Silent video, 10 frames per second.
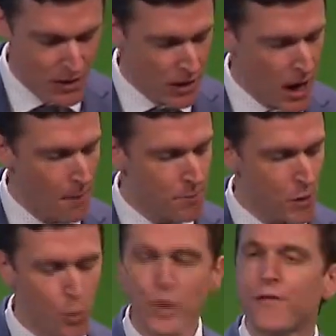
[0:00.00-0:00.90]
Um,
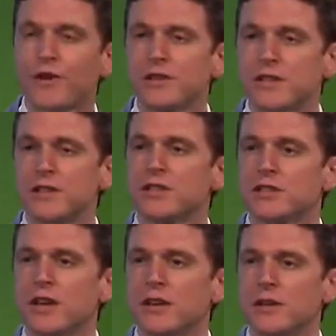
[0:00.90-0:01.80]
we first did this
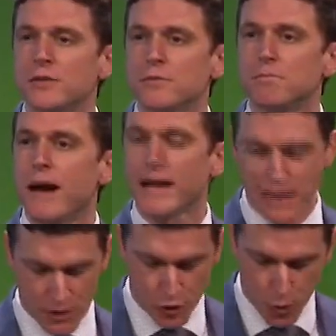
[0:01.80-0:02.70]
study back
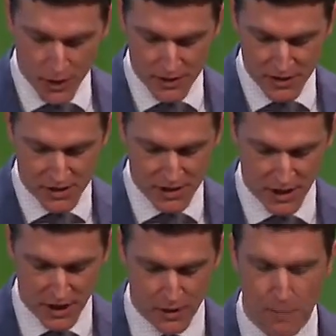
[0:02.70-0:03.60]
in twenty
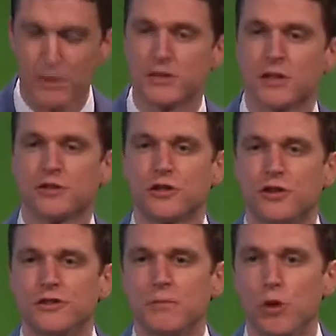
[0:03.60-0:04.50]
sixteen amidst
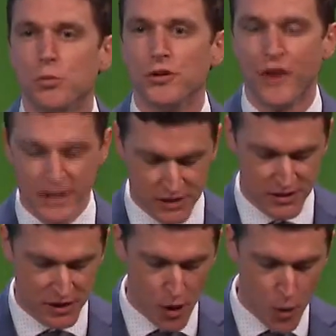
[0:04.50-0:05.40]
concerns that mobile
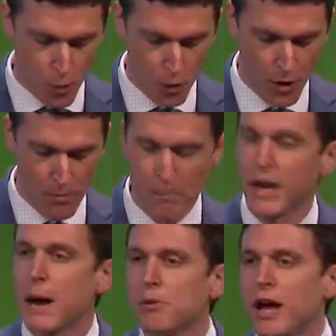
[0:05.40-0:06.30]
devices were
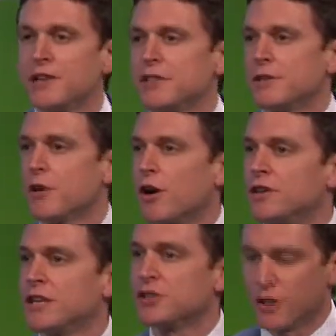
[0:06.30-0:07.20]
monopolizing our
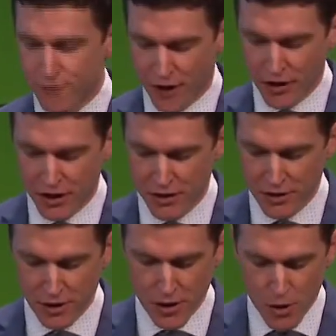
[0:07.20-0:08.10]
attention unfairly,
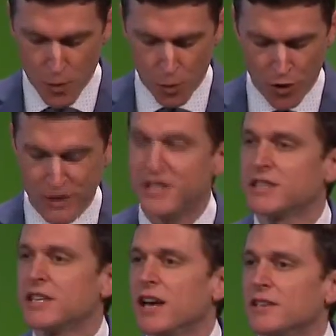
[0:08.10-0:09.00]
were
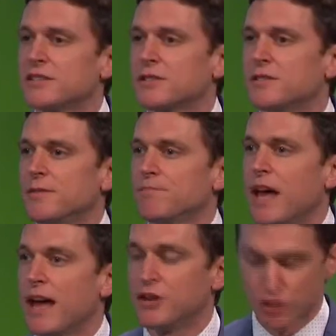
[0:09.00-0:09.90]
addicting us
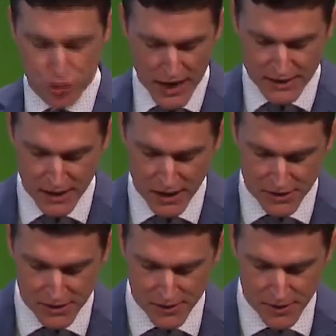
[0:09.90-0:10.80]
and distracting
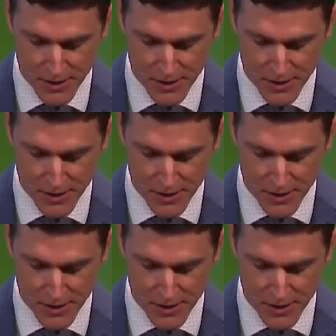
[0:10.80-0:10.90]
us.